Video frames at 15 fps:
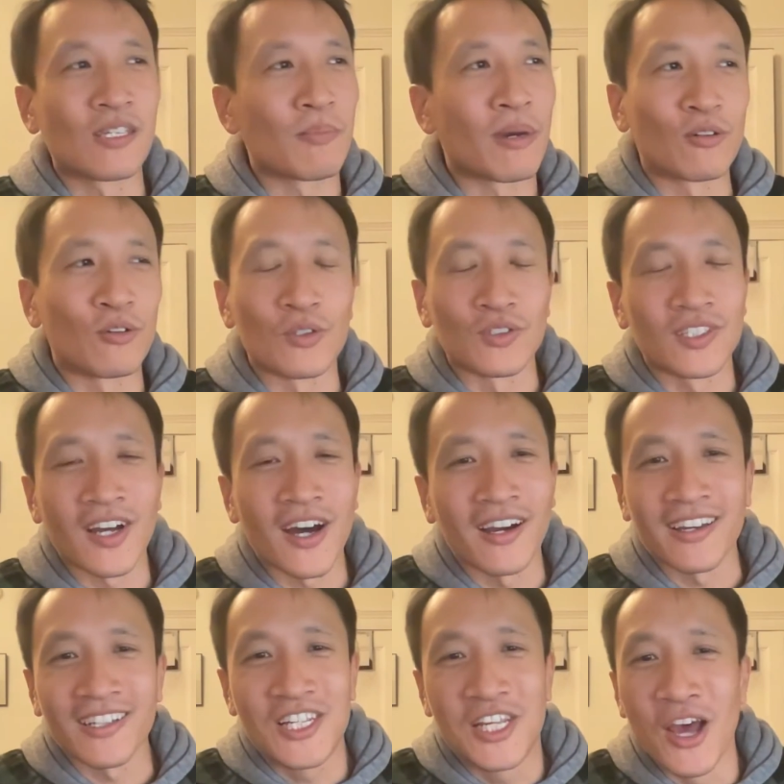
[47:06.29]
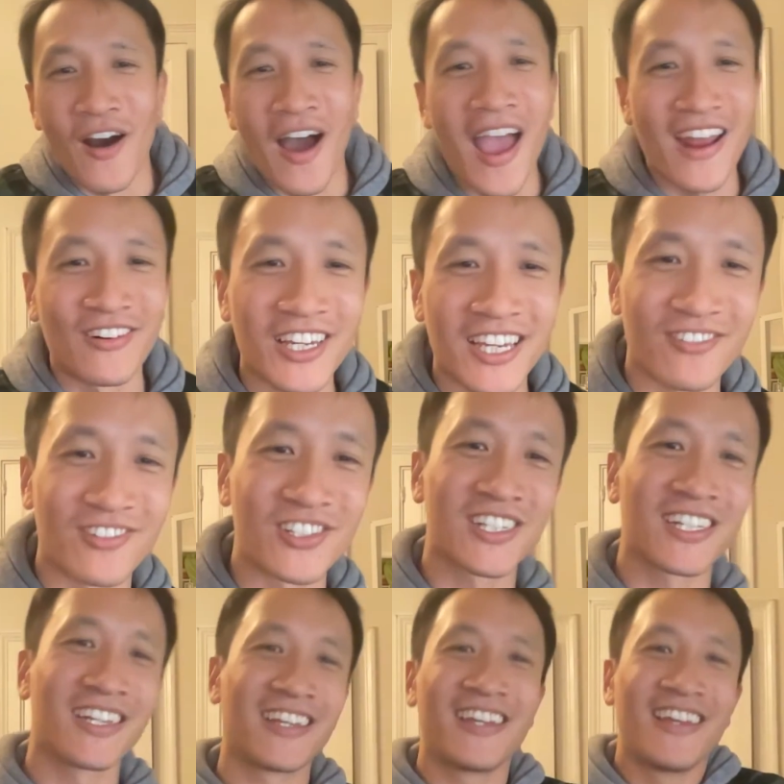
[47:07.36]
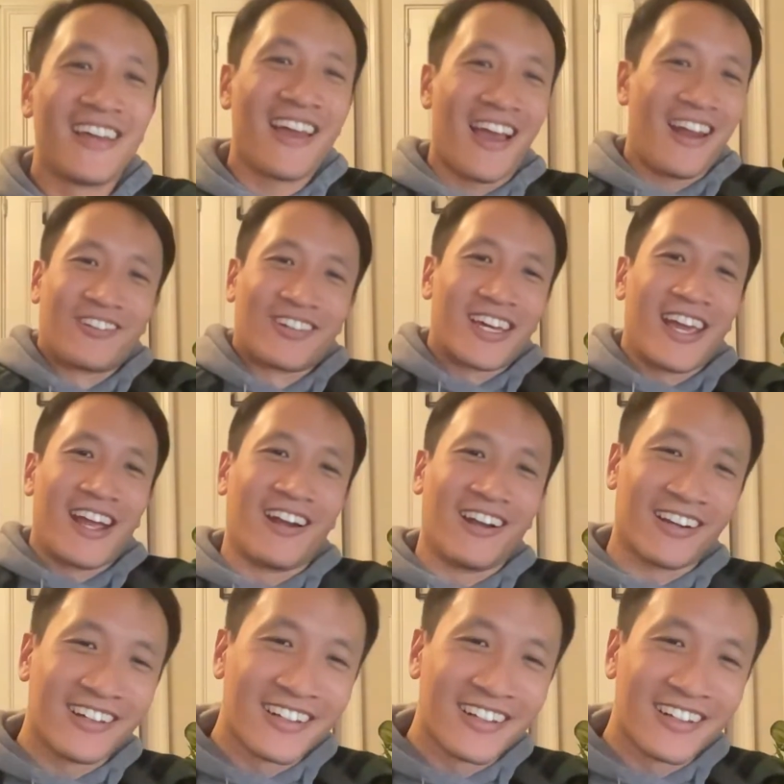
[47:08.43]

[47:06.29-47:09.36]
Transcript: Google Doc, so I don't care.